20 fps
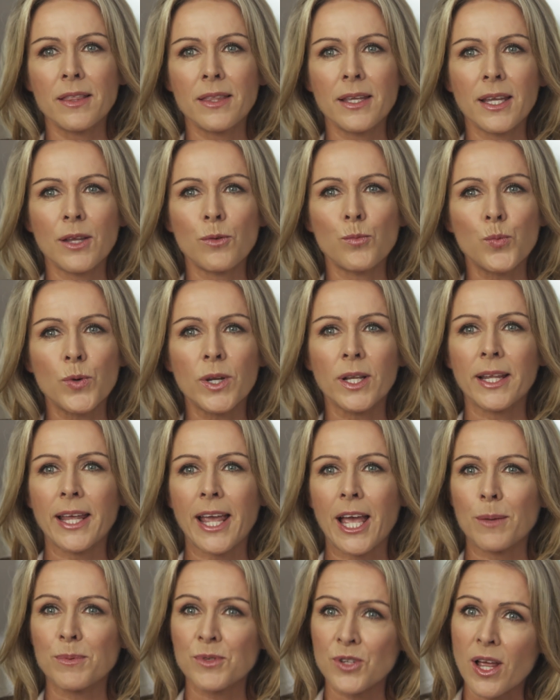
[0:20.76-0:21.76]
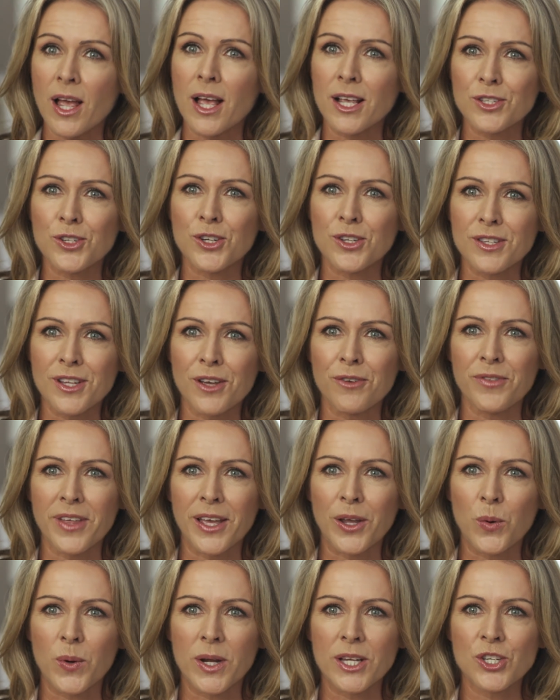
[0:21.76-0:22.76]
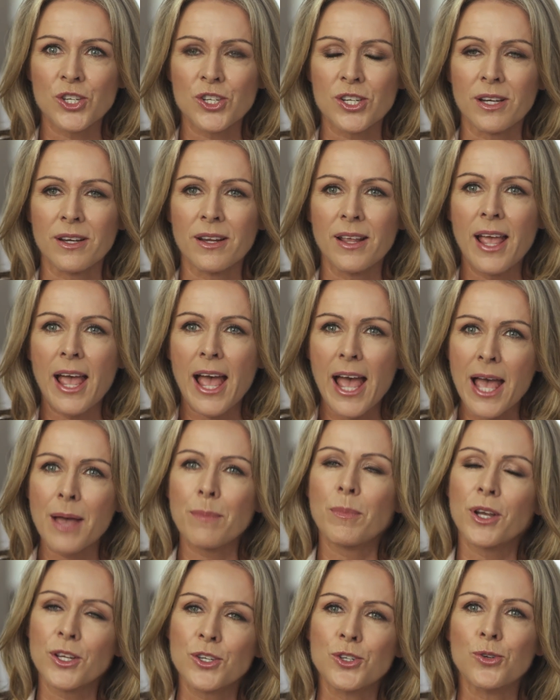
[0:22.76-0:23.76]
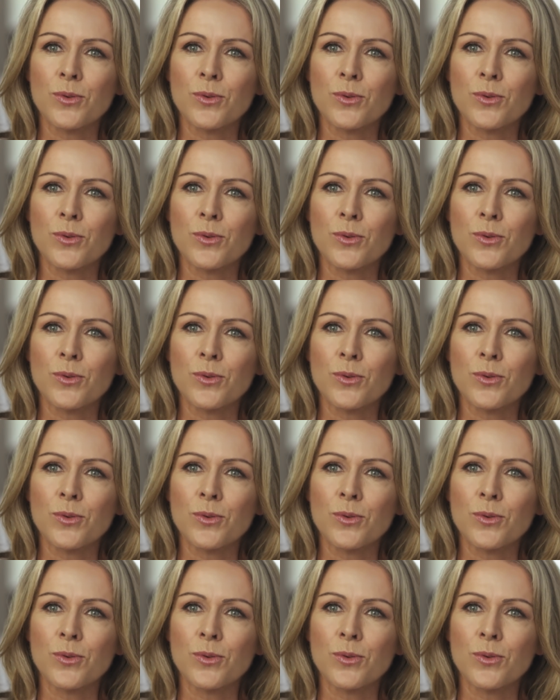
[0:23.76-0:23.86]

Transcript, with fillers: I think it really helps to ask yourself that question Am I